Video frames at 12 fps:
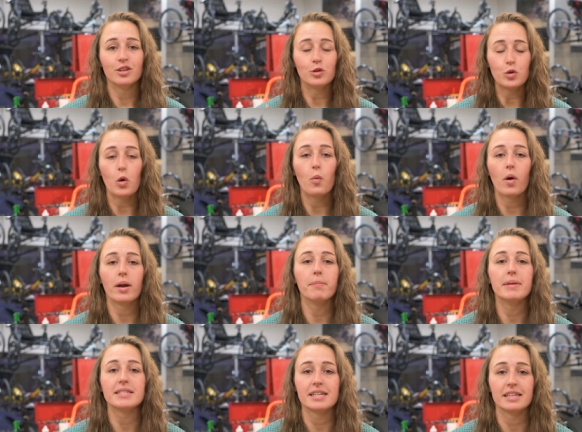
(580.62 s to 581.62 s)
You don't want to
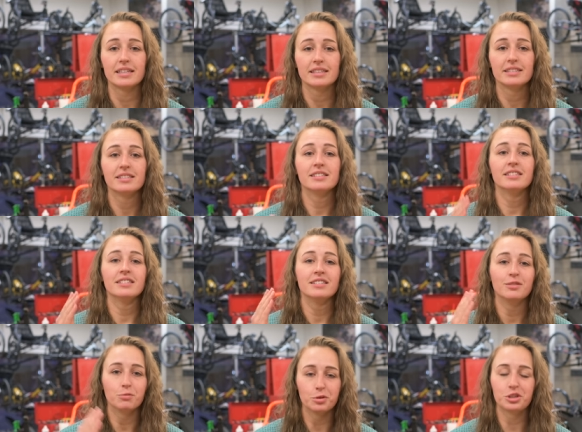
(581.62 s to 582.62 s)
miss it.
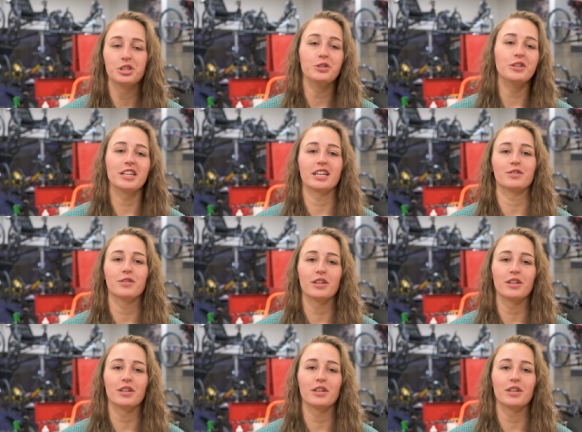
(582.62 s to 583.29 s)
We'll see you in the next